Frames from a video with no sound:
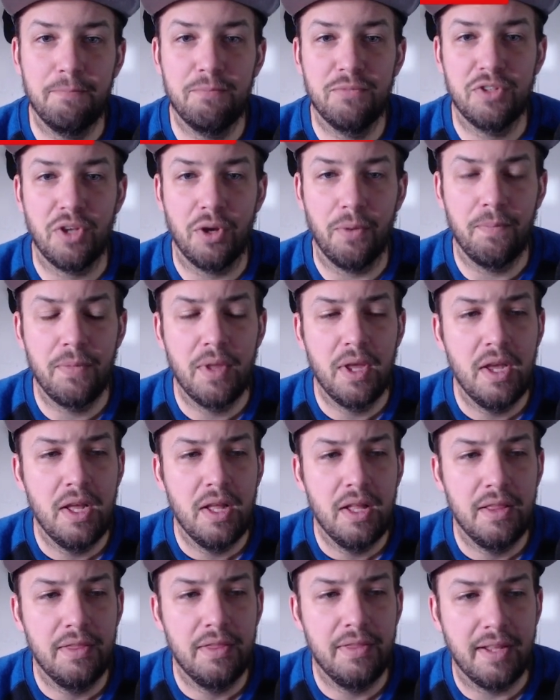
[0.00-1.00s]
So
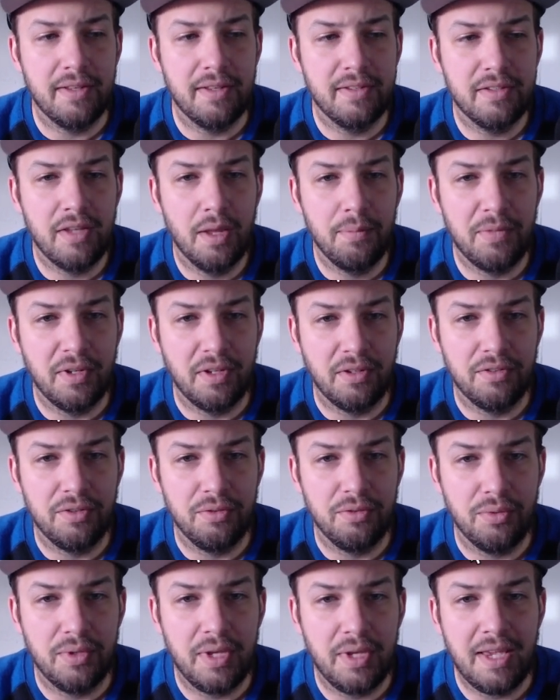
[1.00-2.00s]
that's something
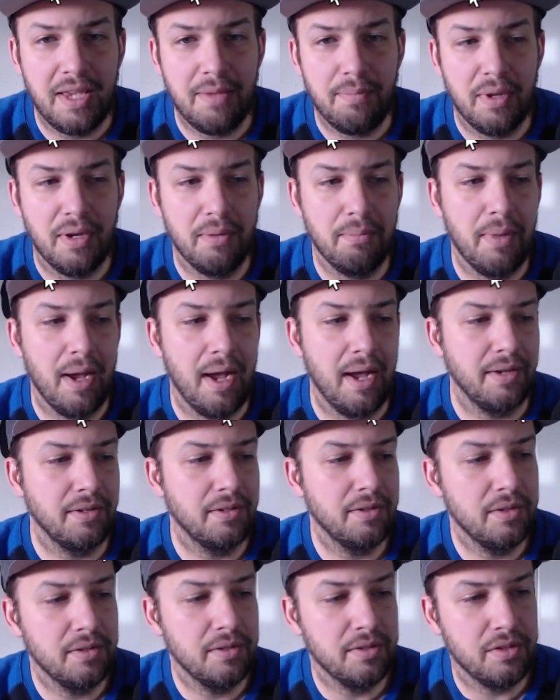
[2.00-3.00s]
to keep in mind.